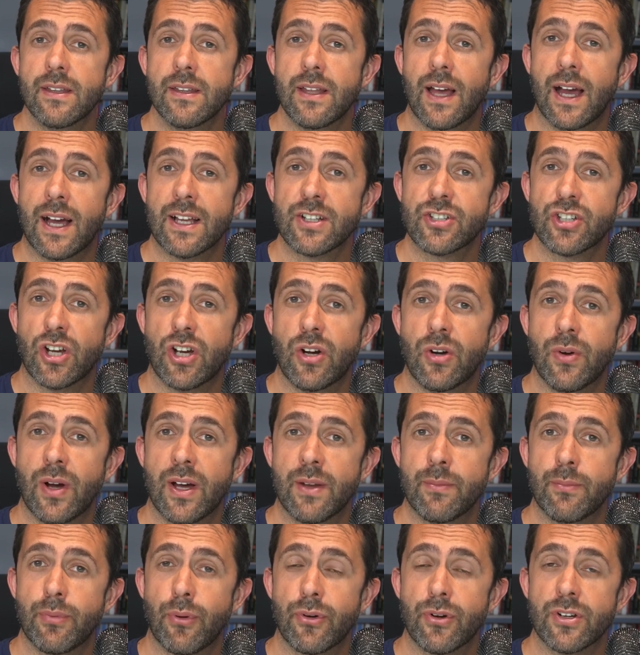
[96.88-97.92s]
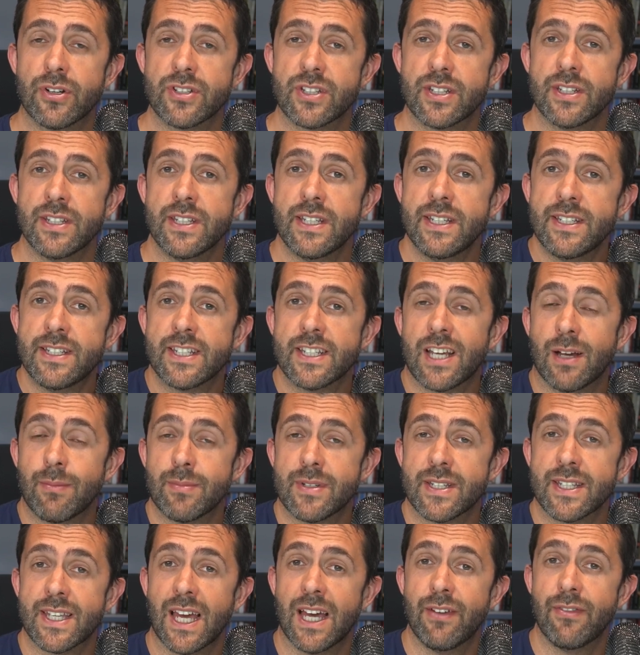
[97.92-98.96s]
agile and product need to come
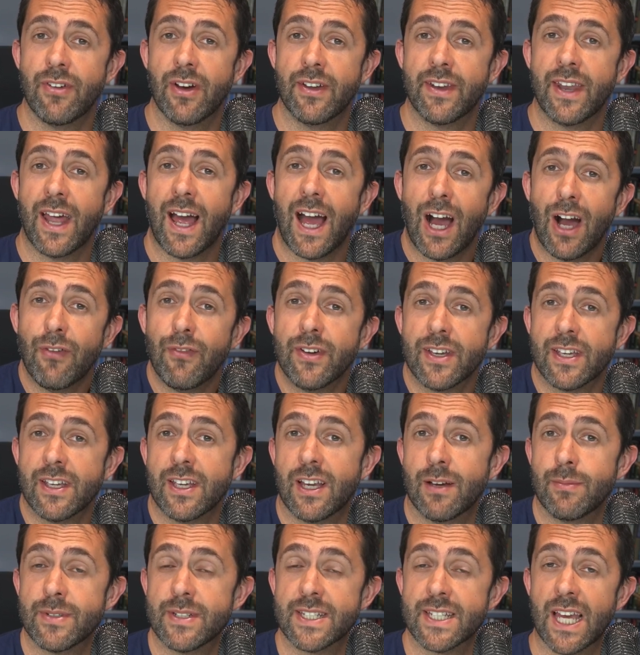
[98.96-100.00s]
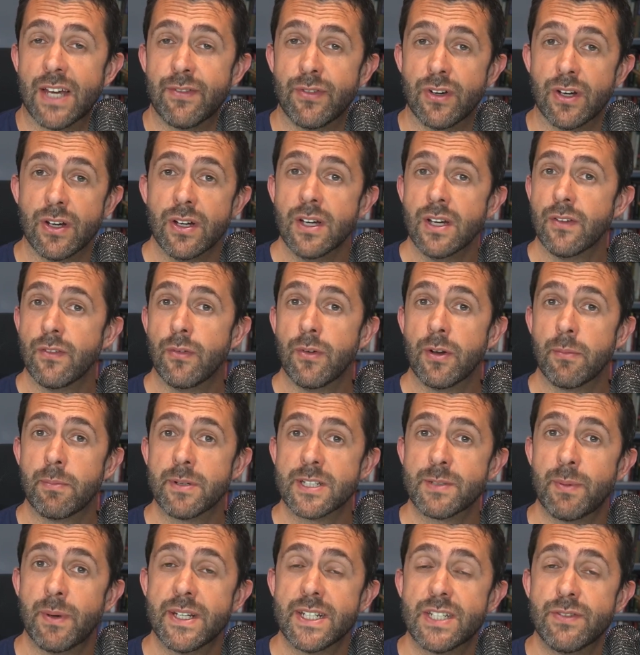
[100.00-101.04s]
together and how they can come together from the
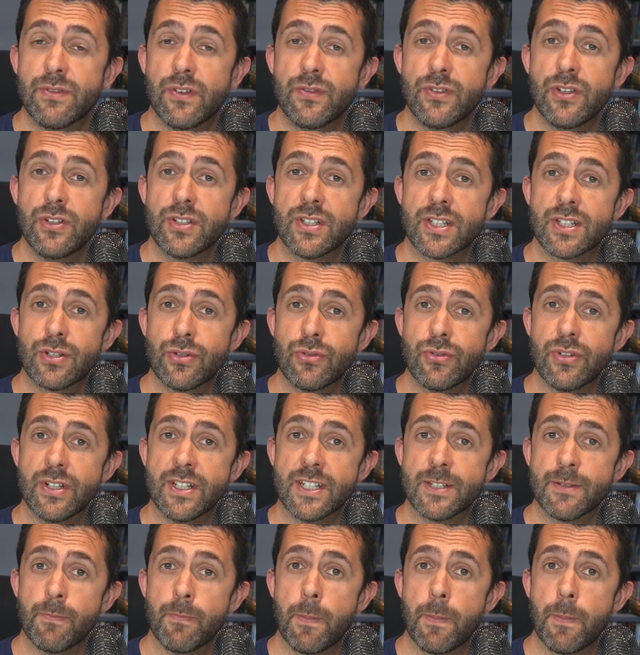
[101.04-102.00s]
perspective of user stories.